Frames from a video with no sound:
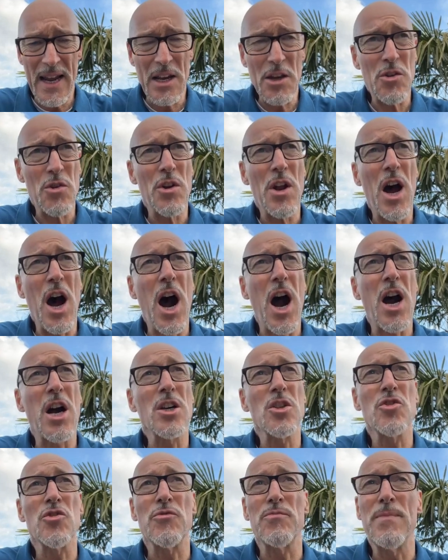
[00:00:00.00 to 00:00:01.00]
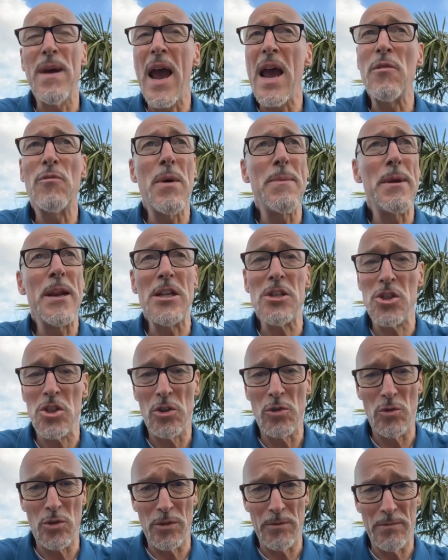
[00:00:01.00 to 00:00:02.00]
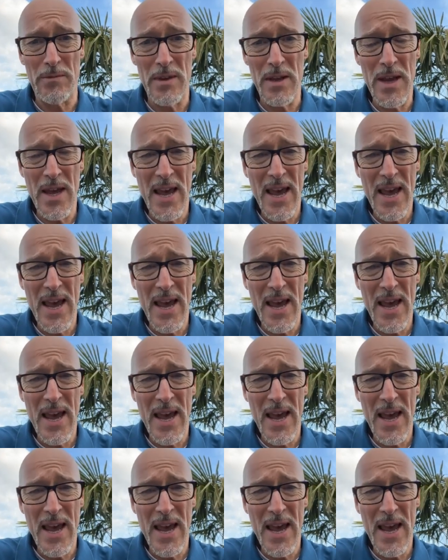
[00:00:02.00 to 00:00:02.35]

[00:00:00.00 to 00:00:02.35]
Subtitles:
into the hearts of men, women, and children.